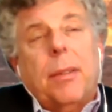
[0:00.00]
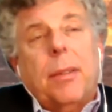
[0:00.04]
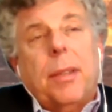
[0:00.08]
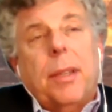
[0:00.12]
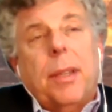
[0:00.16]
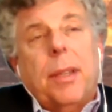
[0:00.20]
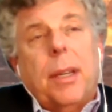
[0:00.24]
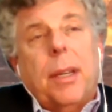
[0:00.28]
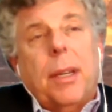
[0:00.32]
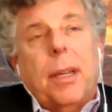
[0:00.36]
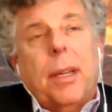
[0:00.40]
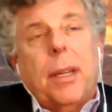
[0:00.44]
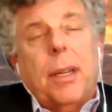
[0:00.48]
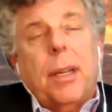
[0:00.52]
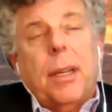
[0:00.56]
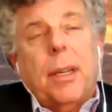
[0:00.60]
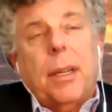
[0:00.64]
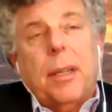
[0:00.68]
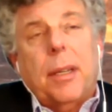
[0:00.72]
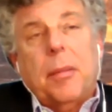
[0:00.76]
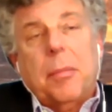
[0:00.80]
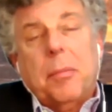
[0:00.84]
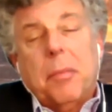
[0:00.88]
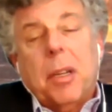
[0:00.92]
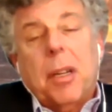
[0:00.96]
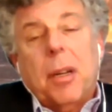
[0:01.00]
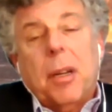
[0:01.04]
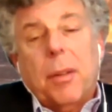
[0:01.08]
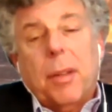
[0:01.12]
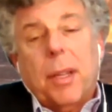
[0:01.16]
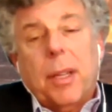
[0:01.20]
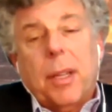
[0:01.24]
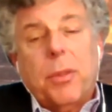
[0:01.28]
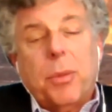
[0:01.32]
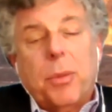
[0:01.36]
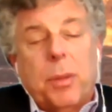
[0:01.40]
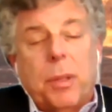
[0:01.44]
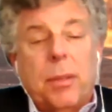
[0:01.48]

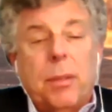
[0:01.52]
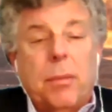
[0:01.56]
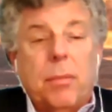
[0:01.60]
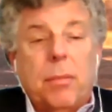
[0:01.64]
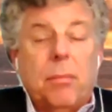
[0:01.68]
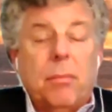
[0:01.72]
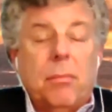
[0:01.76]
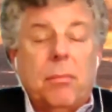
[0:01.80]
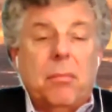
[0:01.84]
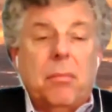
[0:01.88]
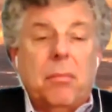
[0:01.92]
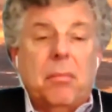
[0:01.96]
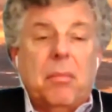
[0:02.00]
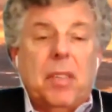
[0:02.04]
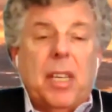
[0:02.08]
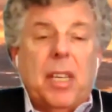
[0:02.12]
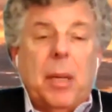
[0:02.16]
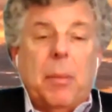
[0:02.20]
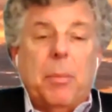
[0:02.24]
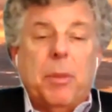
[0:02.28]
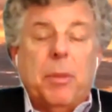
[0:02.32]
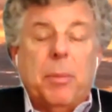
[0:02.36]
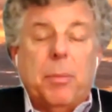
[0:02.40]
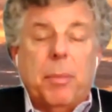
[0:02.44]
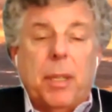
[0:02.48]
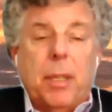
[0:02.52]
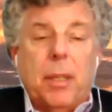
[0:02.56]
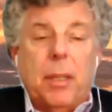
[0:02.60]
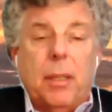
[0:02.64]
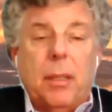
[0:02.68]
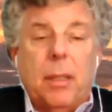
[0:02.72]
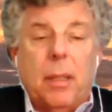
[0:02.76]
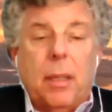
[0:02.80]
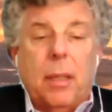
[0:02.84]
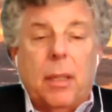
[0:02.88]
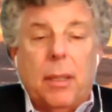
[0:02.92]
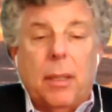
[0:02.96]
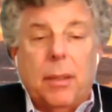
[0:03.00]
that's what keeps me
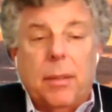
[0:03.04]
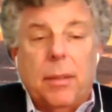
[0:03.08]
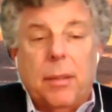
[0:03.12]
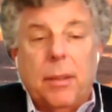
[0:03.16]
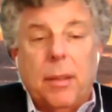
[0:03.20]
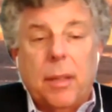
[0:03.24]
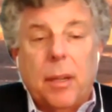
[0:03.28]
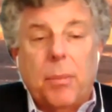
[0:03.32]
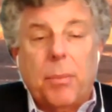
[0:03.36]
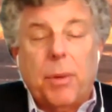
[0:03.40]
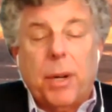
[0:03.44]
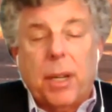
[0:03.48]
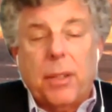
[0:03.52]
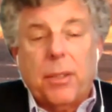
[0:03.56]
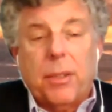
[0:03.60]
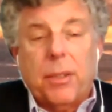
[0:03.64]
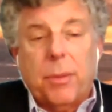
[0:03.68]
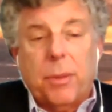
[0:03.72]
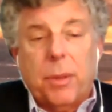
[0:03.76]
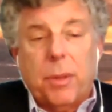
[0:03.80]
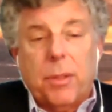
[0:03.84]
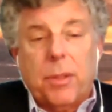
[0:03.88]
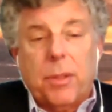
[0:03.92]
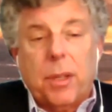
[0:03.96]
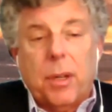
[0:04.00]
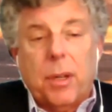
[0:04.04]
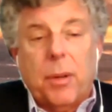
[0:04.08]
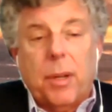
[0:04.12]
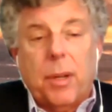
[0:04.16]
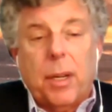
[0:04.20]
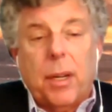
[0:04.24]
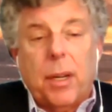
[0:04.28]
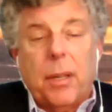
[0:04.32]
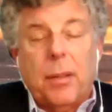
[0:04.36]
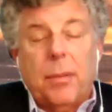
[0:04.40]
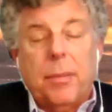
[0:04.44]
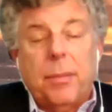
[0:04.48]
abreast of what's going on.